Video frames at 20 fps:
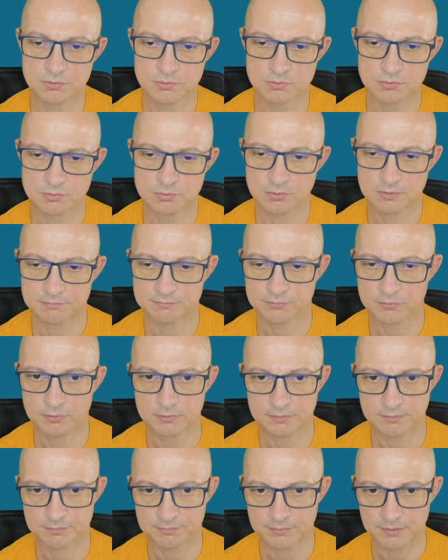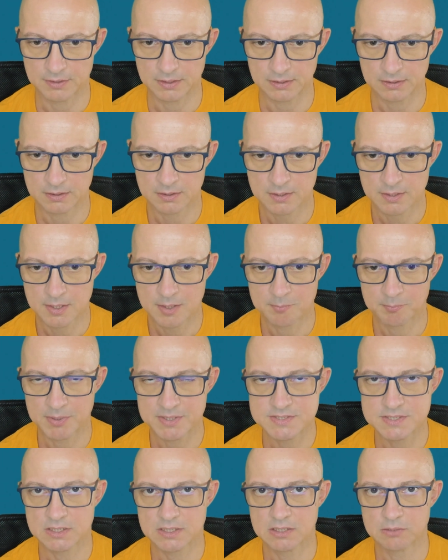to avoid the thing,
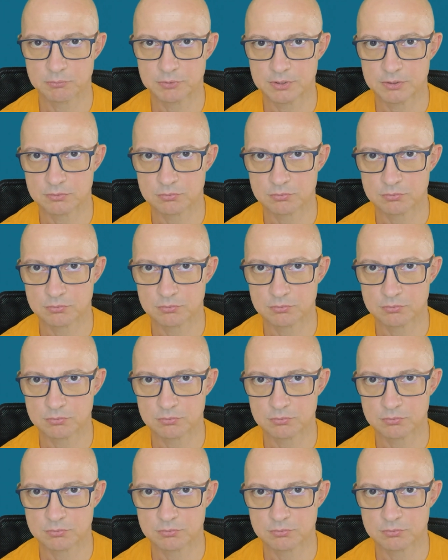basically we need